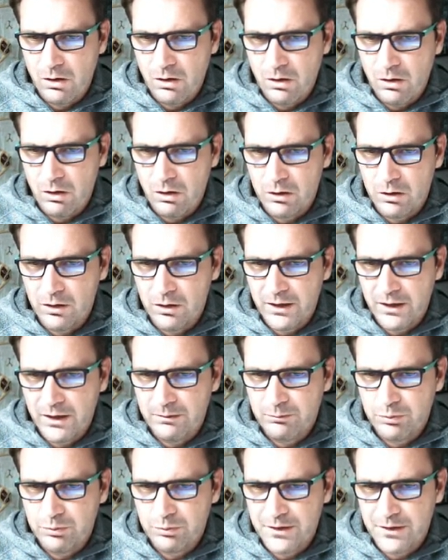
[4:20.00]
Online
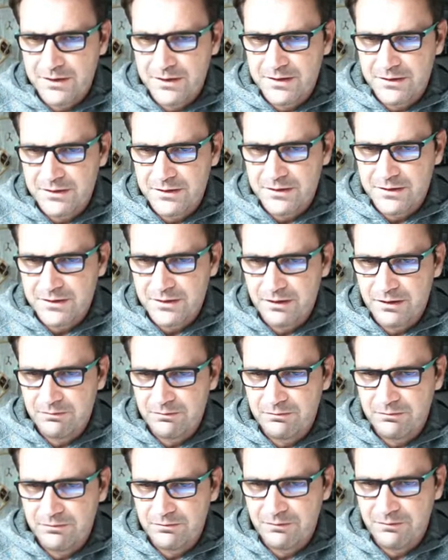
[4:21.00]
presence.
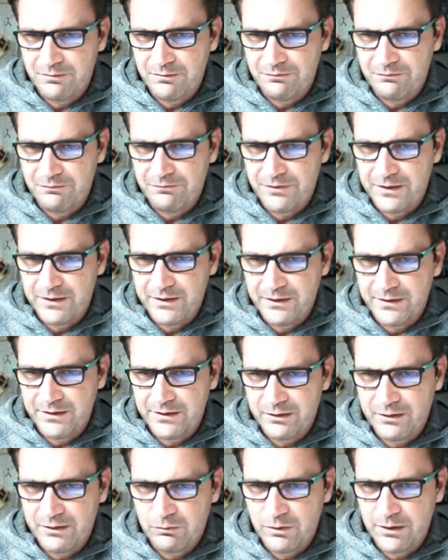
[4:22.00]
I'm feeling
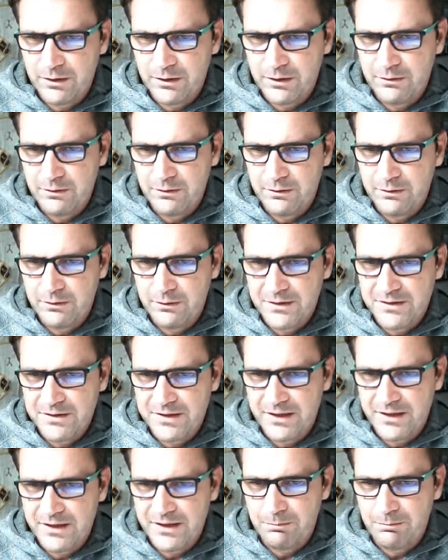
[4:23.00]
that one.
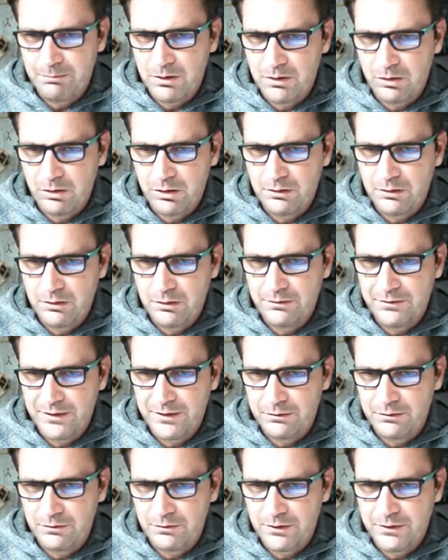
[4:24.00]
Set up blog,
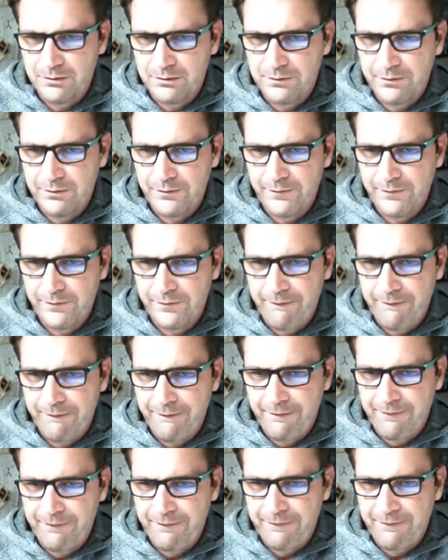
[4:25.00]
that one.
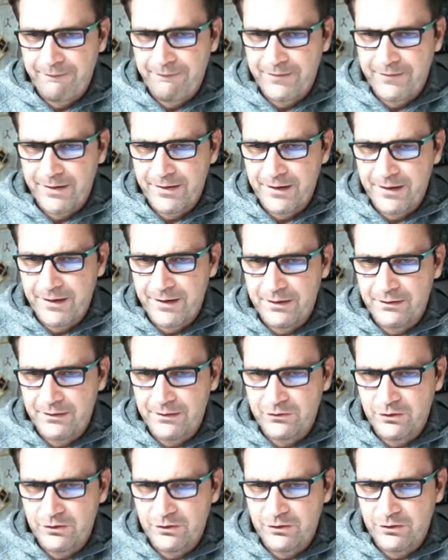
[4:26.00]
Okay,
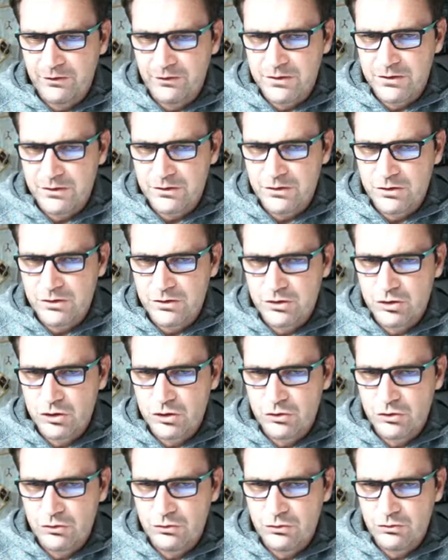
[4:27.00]
so those are
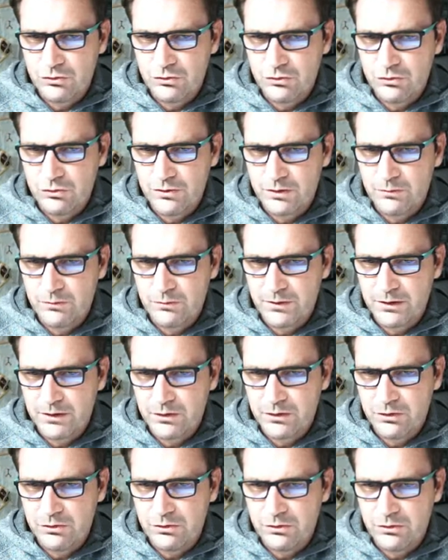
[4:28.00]
2 that we can
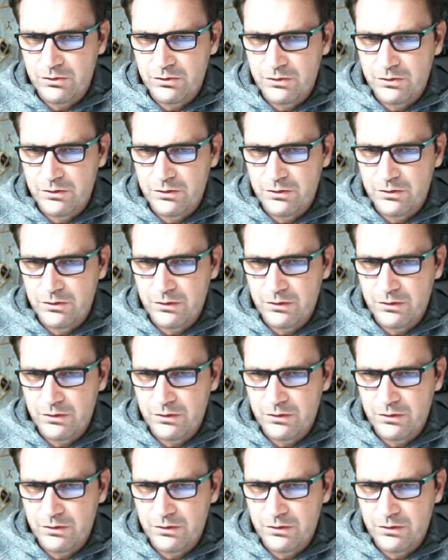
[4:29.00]
use.